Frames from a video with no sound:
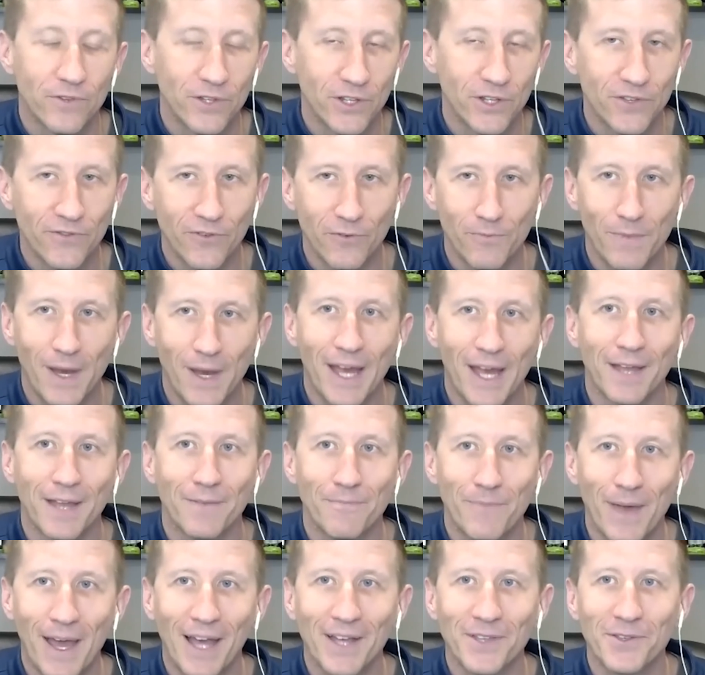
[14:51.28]
just from my
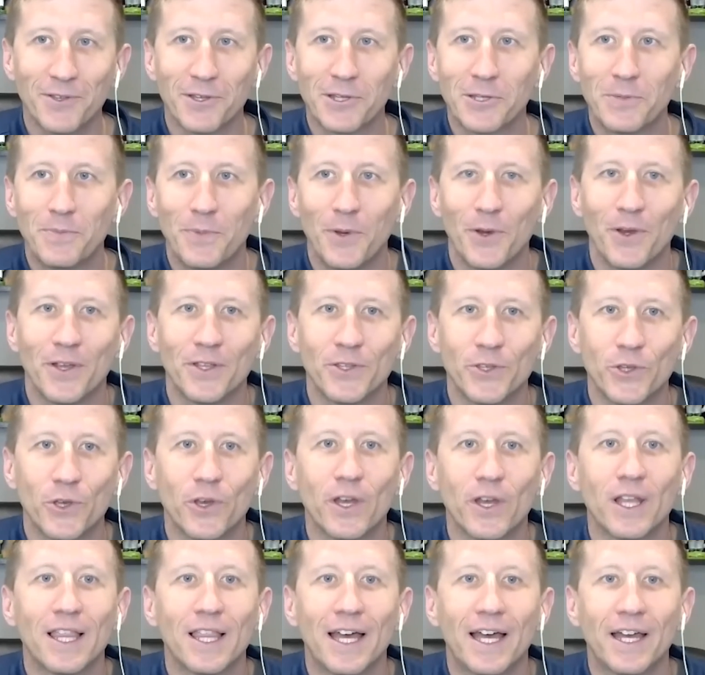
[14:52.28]
past experience, a
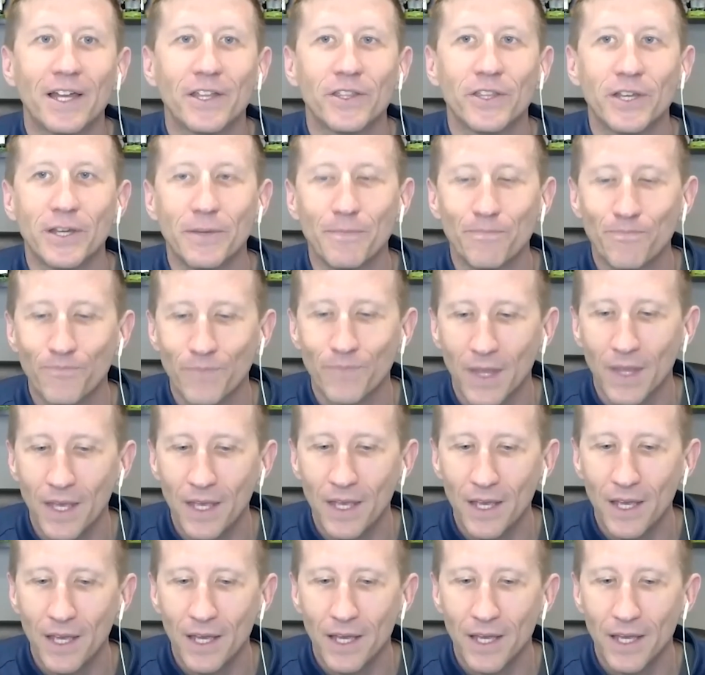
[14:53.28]
lot of
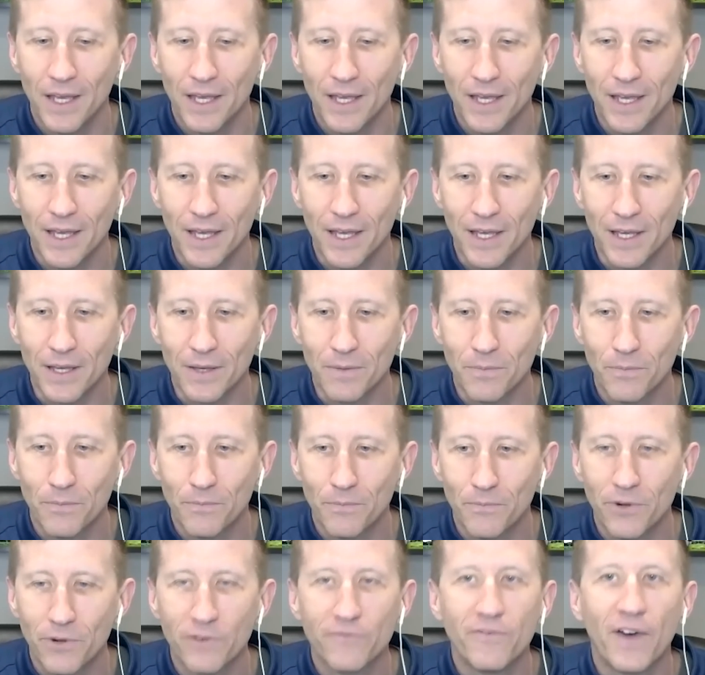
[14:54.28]
the
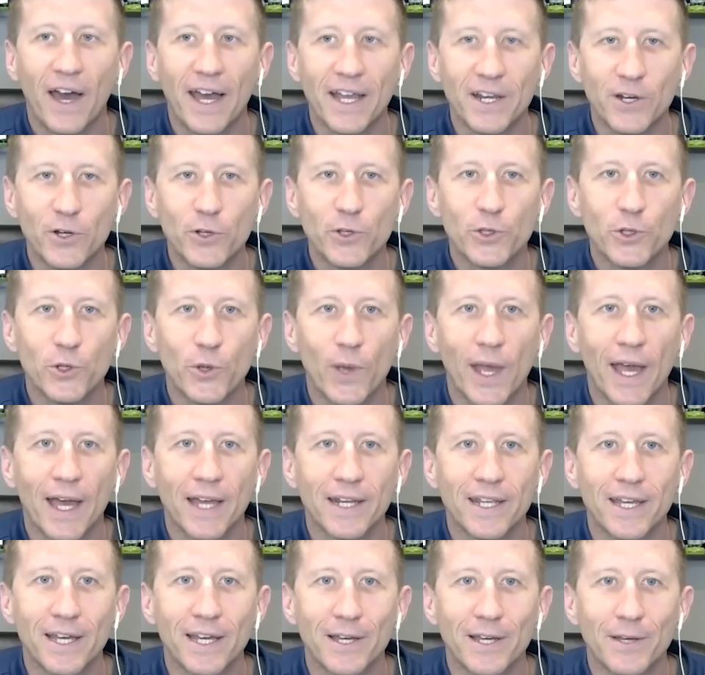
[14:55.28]
providers who
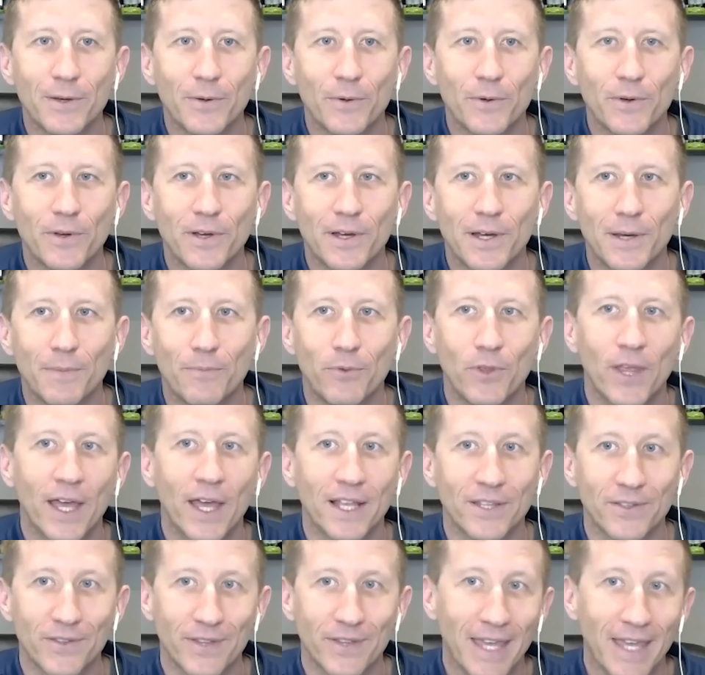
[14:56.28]
had a a
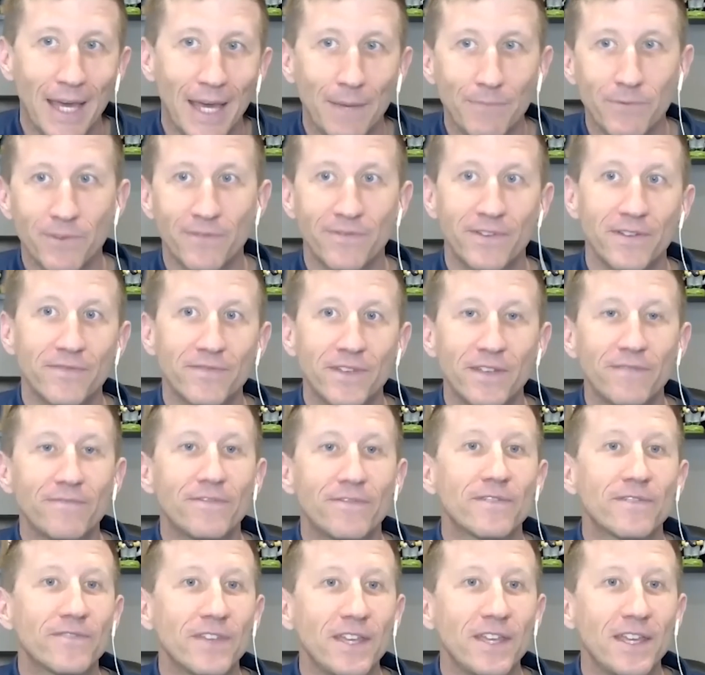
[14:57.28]
plant kept the
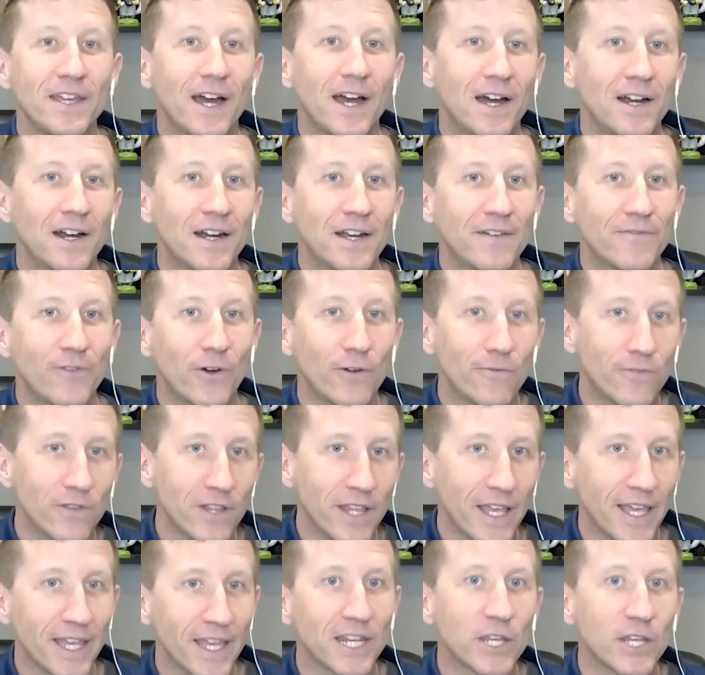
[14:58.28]
1550 RF
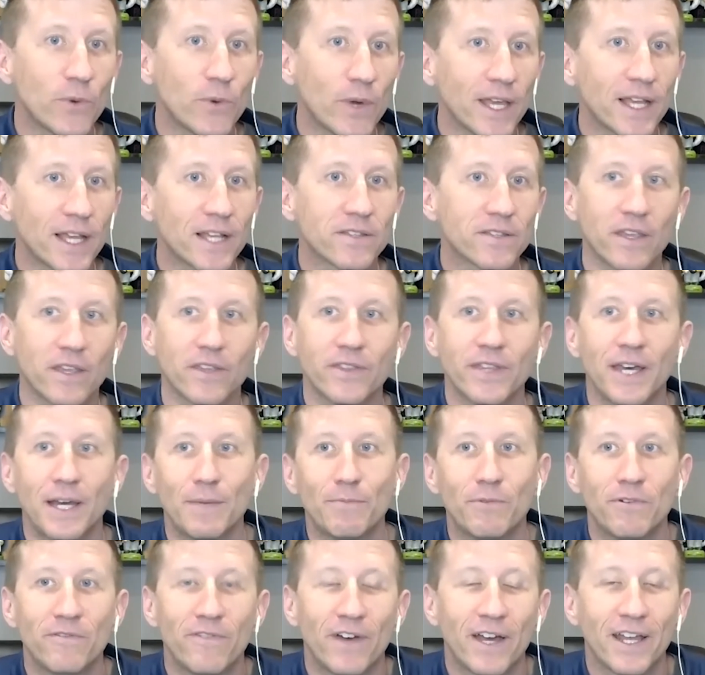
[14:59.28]
overlay anyway because they thought
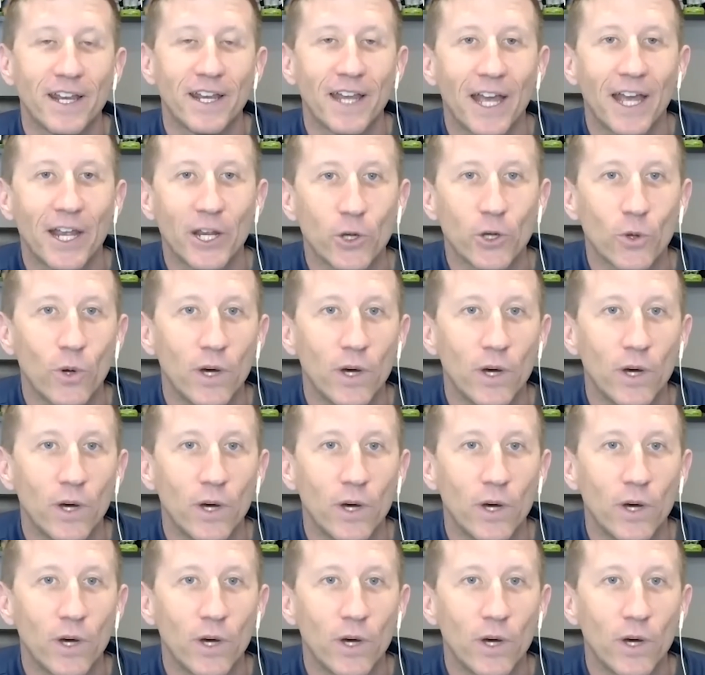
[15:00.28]
it provided a higher